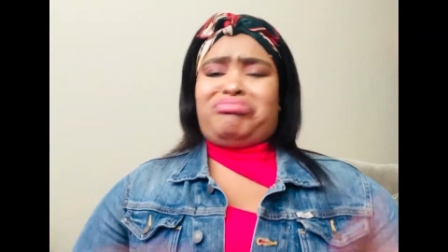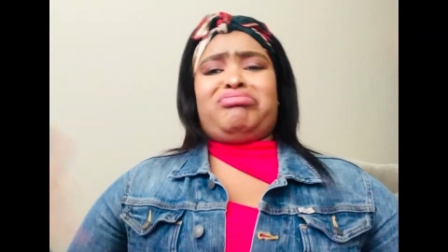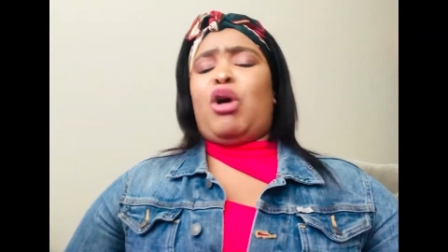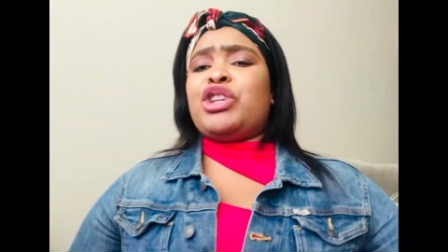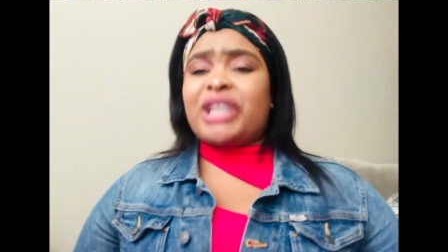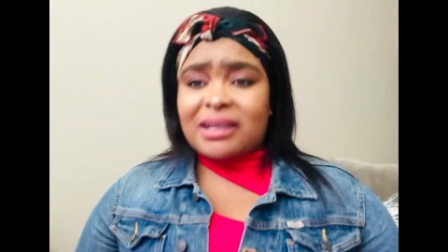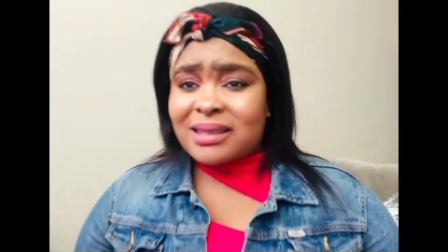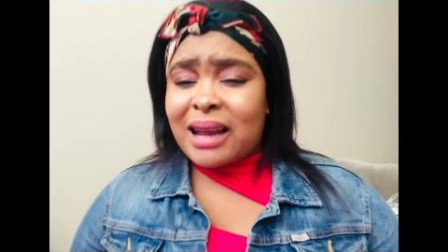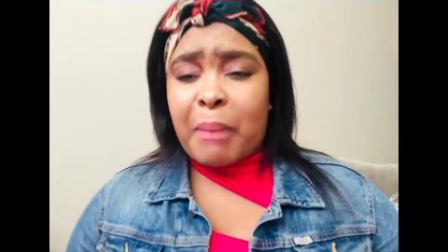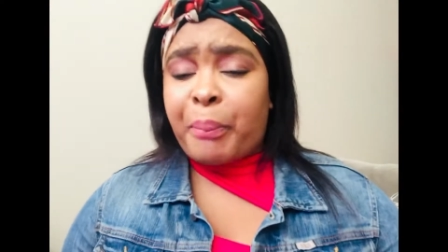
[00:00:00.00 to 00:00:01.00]
or just
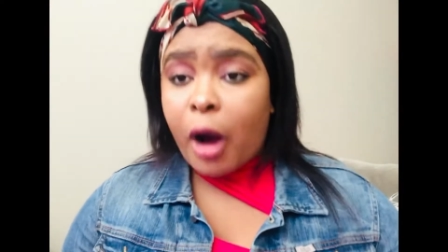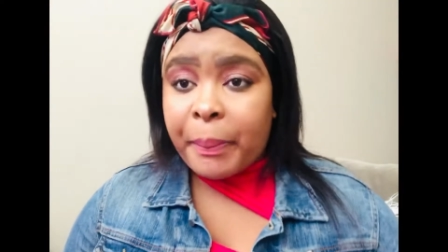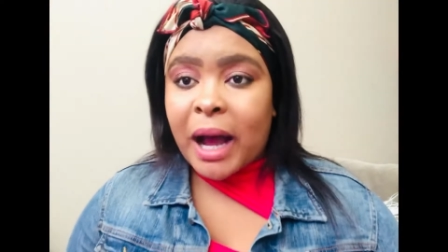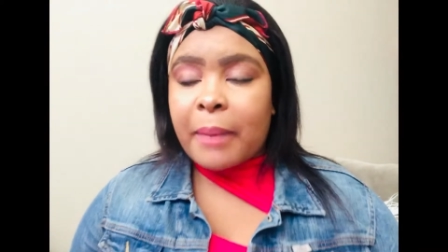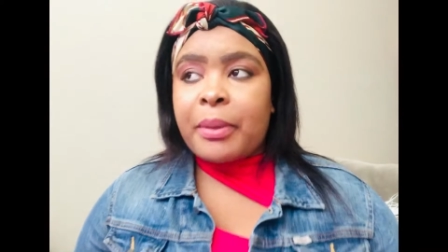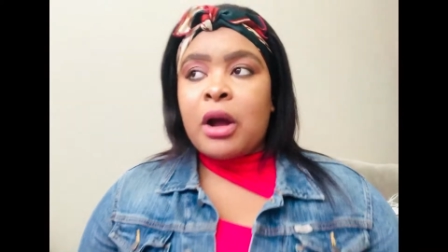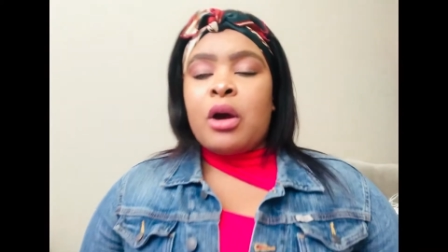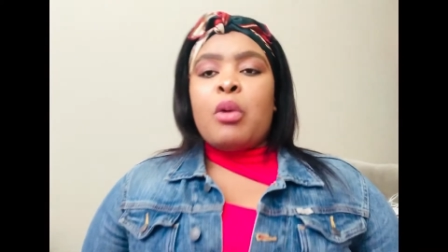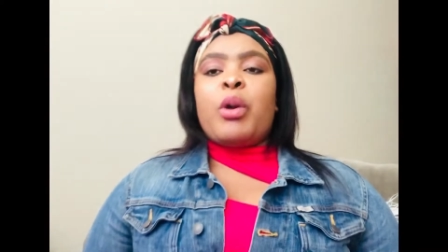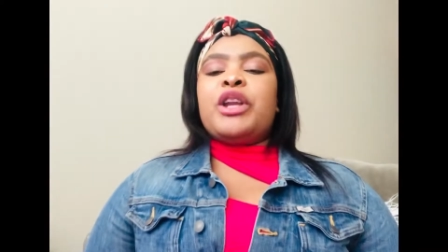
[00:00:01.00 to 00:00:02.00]
a pop-up
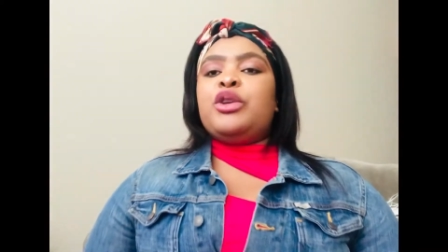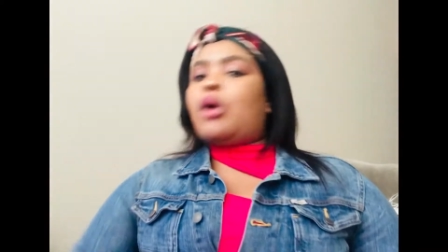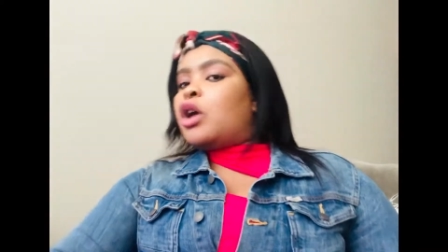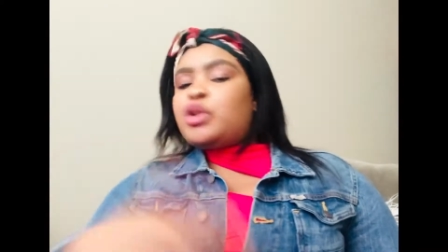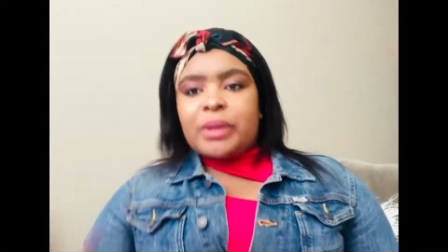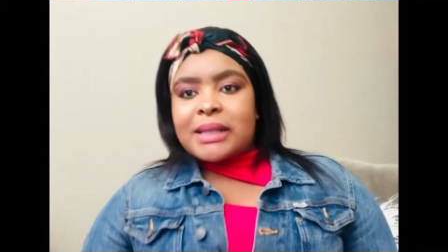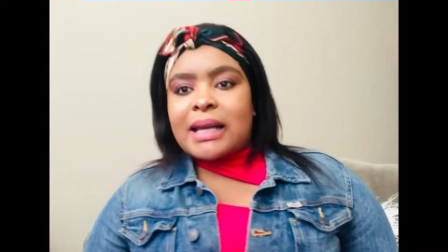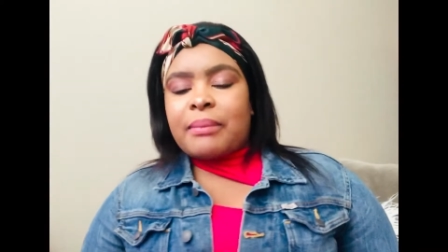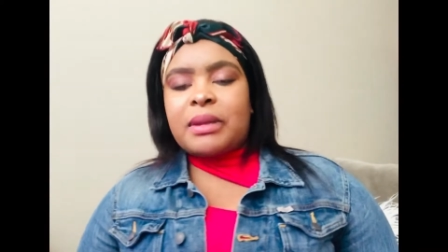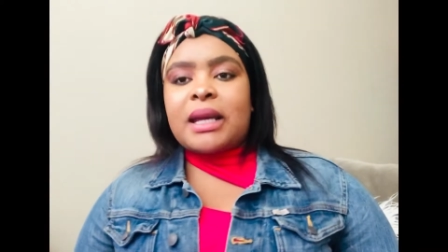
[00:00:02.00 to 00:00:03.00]
when you are doing
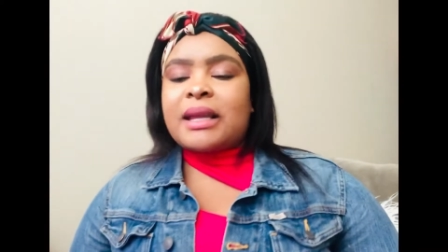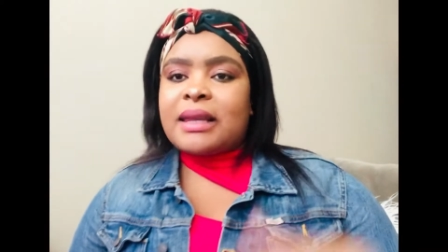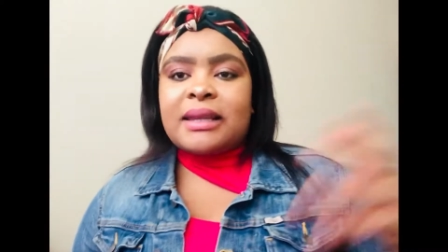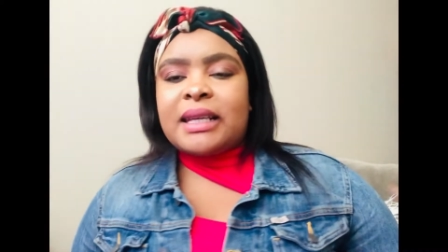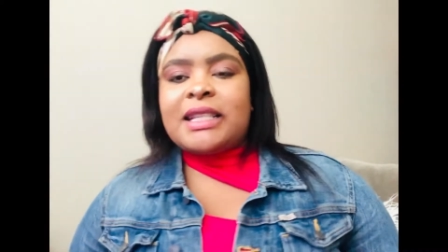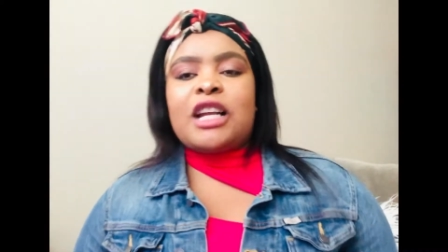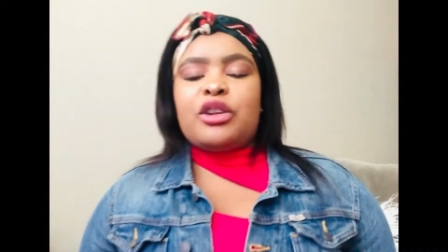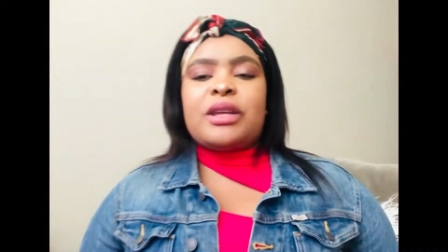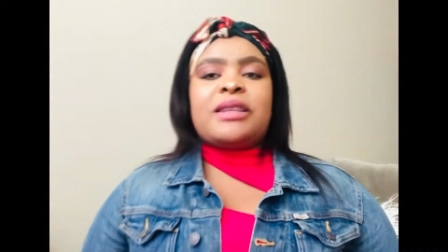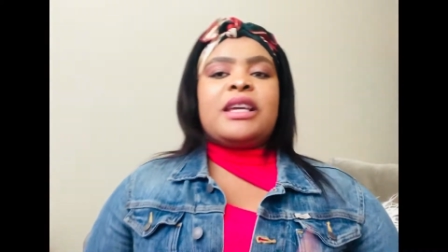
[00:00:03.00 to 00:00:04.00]
something and then they tell you
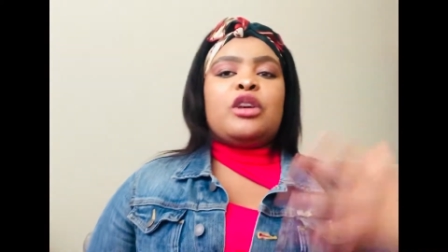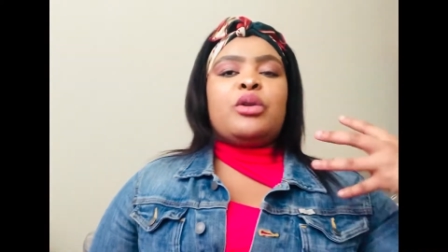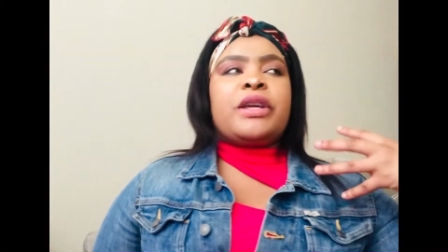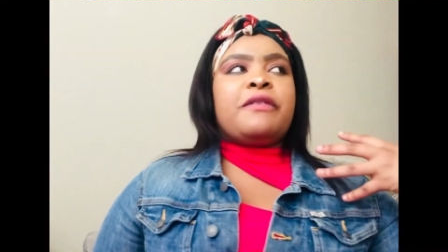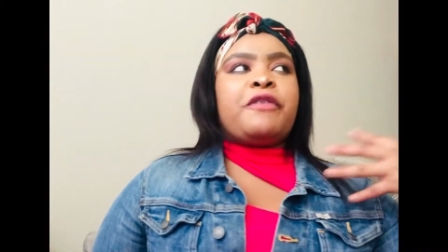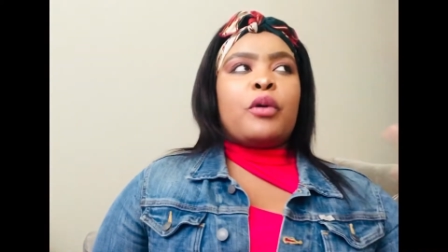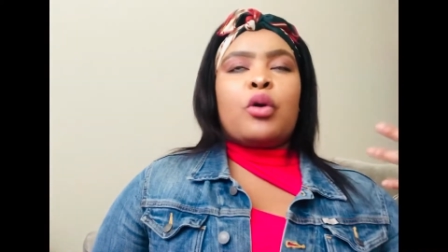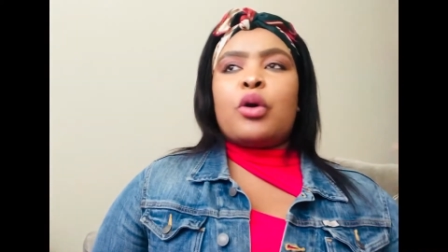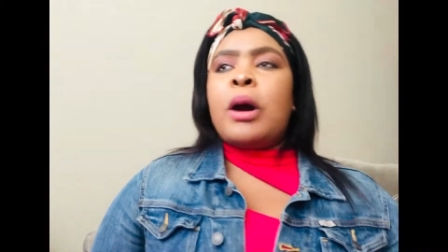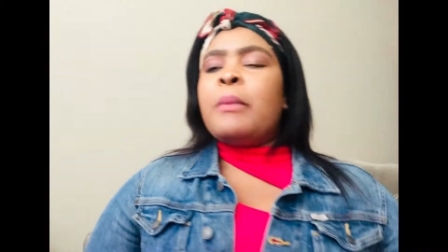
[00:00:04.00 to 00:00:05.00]
that they're looking
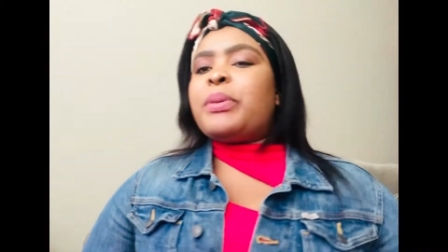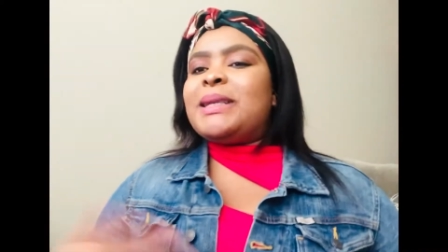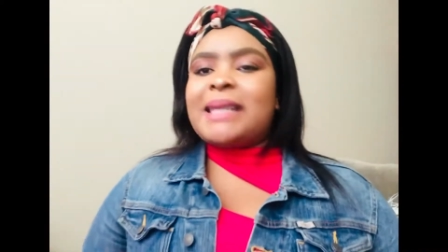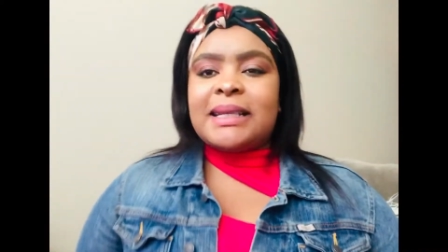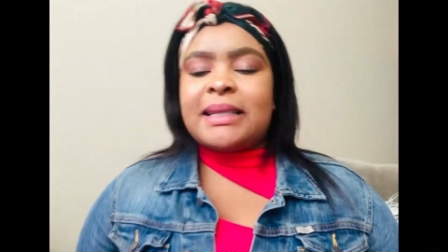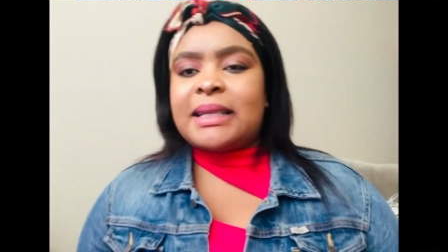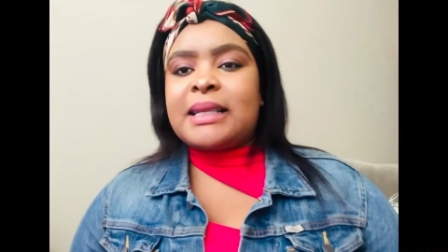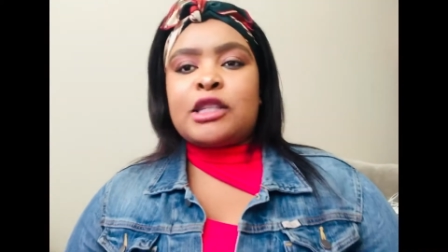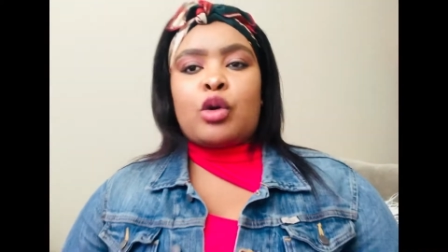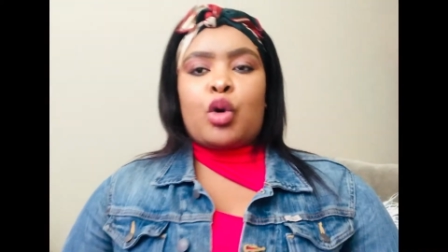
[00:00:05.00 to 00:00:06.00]
for
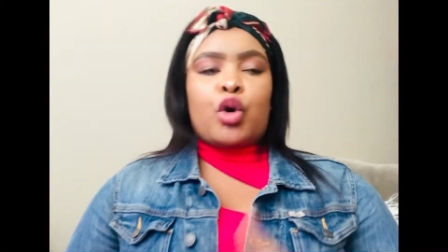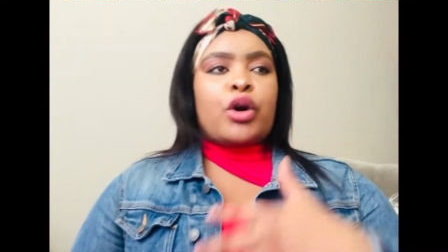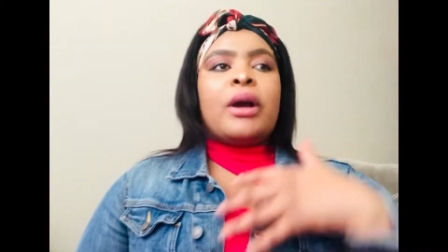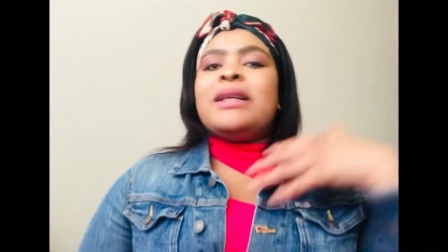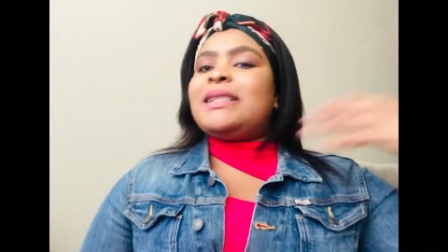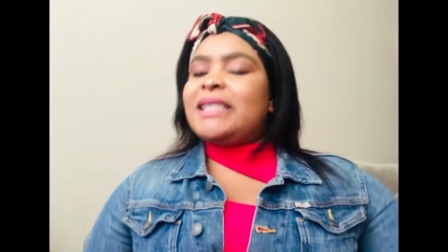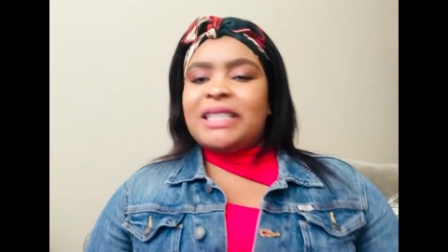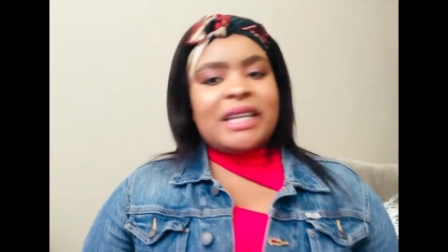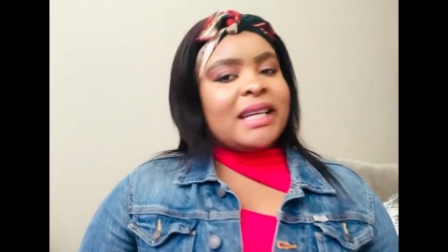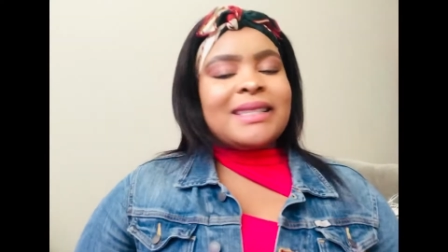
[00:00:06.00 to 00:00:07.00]
presenters or
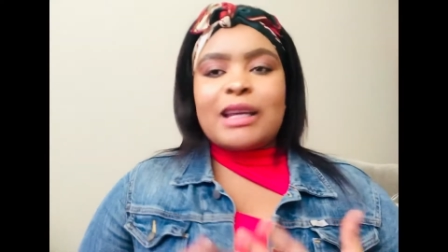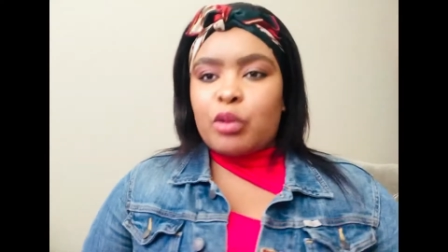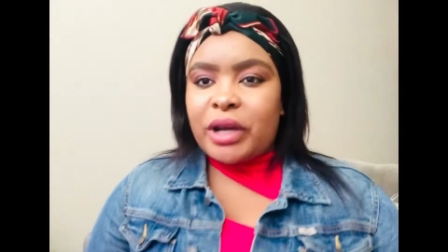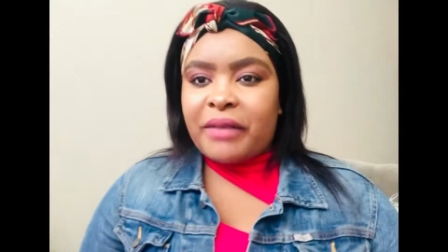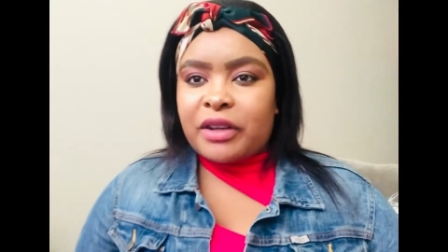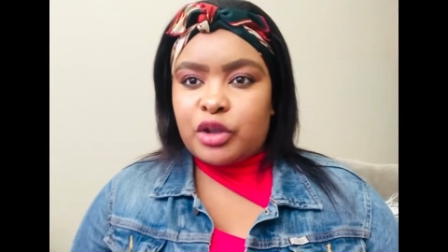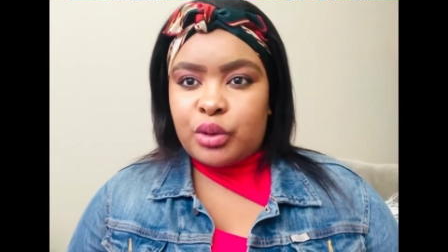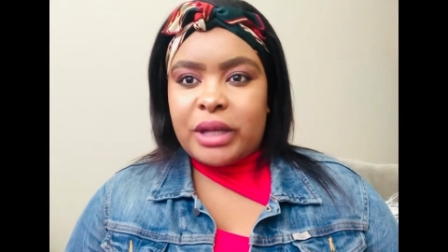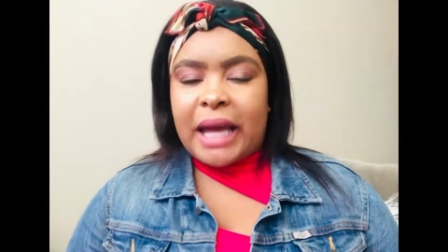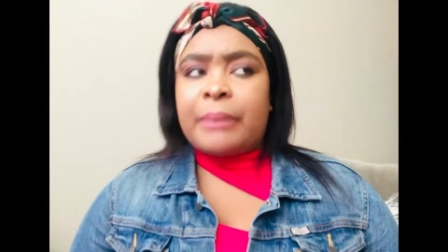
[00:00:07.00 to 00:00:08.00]
DJs. They will never do
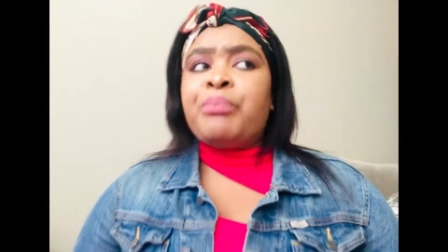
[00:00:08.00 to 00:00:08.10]
that.